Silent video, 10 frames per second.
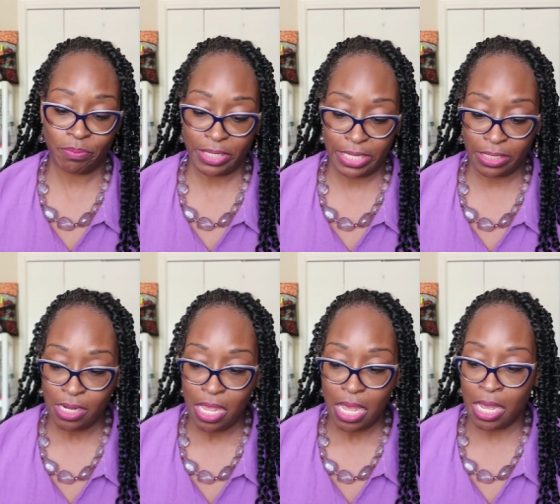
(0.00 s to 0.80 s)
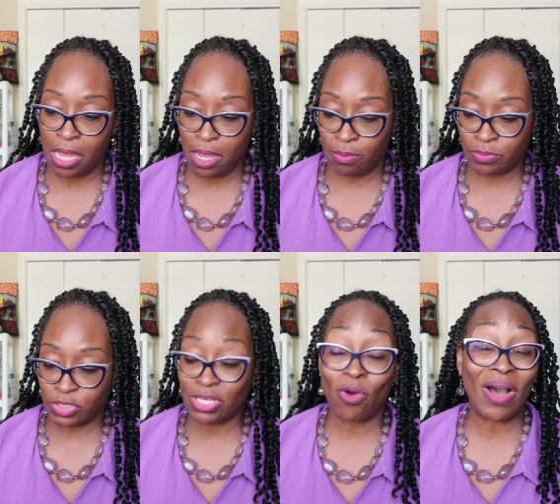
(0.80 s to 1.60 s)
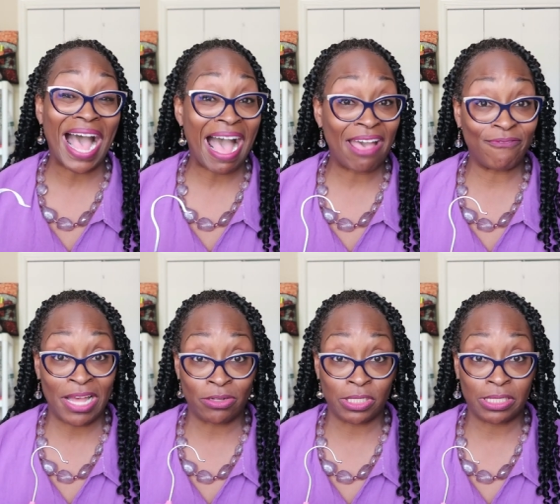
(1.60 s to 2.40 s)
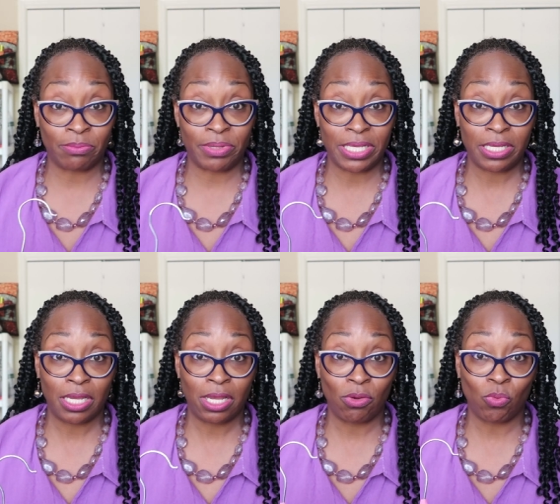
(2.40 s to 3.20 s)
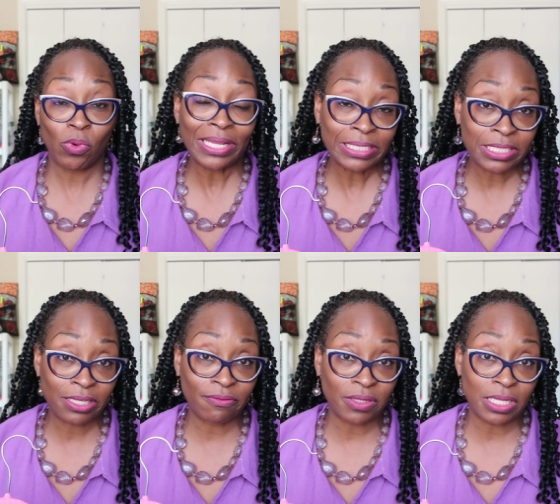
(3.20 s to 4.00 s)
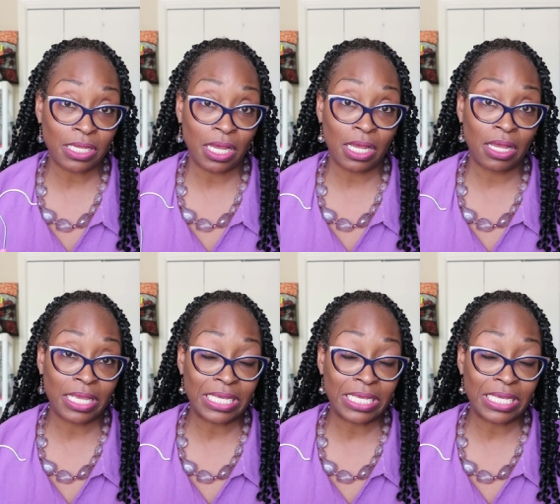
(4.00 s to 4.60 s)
But um, so I found it to be uh, relatively uh,